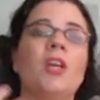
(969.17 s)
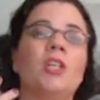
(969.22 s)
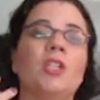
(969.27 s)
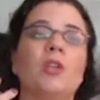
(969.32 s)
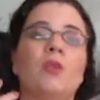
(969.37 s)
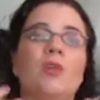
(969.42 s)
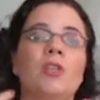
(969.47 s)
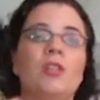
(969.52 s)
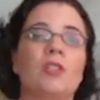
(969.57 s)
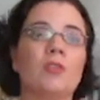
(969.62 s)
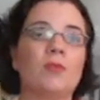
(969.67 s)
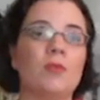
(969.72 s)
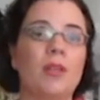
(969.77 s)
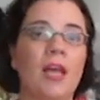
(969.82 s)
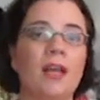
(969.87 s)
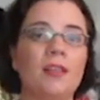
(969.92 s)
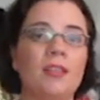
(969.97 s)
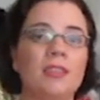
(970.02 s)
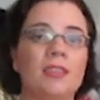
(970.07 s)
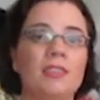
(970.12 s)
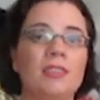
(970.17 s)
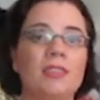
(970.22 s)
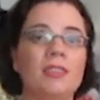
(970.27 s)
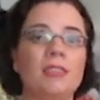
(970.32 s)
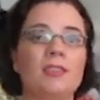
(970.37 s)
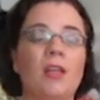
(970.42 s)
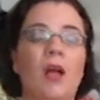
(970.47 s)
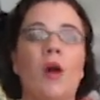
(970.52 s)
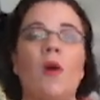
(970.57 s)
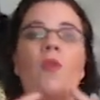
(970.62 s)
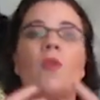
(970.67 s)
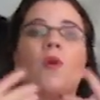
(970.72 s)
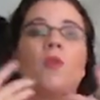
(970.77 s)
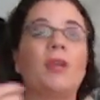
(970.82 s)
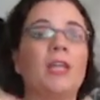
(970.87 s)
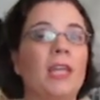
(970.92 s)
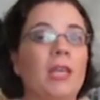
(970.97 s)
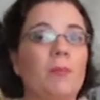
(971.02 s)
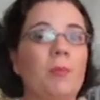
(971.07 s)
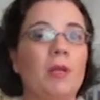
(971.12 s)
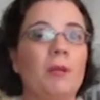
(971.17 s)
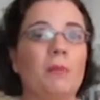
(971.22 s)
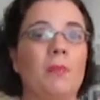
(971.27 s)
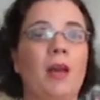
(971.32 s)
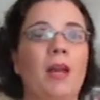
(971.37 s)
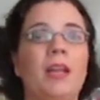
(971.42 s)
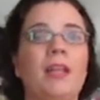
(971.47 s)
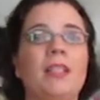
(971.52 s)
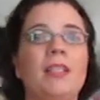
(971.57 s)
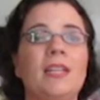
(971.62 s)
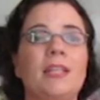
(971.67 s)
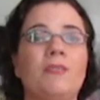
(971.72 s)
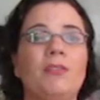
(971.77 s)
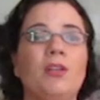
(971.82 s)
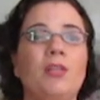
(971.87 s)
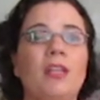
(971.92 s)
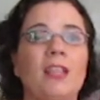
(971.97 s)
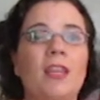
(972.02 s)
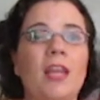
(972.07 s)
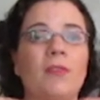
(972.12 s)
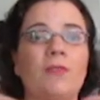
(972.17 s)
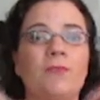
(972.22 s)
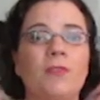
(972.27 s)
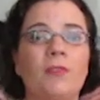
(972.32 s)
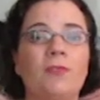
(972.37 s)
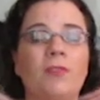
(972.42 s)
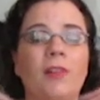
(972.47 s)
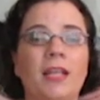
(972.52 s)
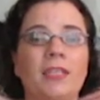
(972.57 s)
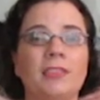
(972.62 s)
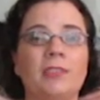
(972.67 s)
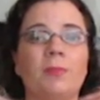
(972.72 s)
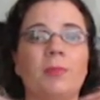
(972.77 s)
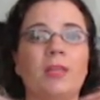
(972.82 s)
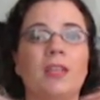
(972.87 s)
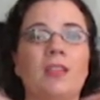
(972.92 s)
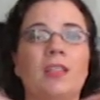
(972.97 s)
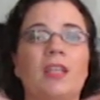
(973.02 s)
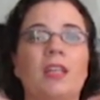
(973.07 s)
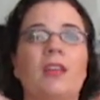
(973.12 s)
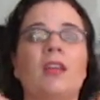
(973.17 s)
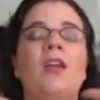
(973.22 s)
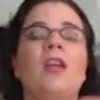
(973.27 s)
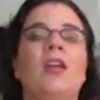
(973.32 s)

You can do necklaces, although keep in mind, if you need that full flexibility,